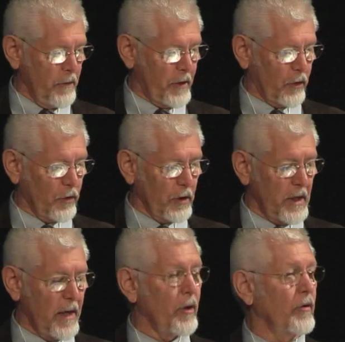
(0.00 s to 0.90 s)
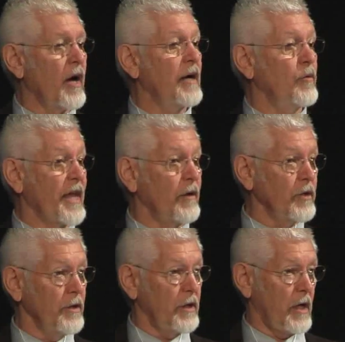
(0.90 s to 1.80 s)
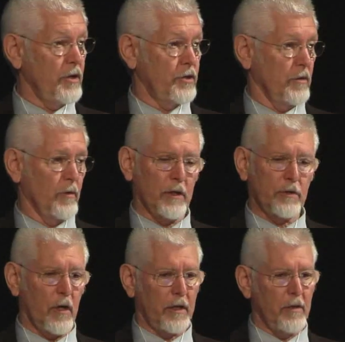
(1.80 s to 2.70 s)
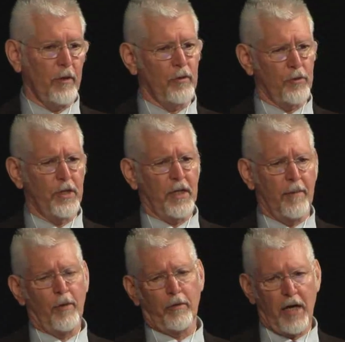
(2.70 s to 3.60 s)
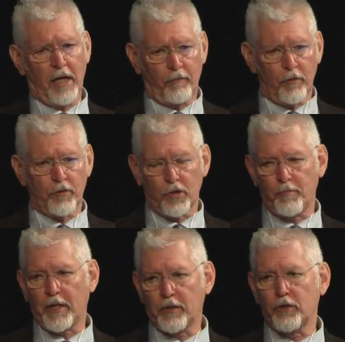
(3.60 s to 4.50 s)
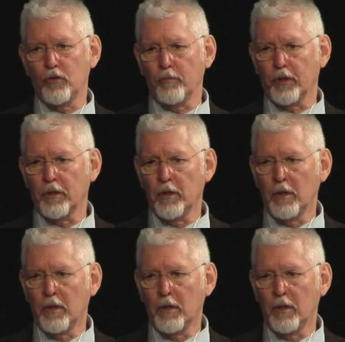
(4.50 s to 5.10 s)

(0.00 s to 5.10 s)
that early MRI without indication, we're not talking about using an MRI if you suspect a tumor,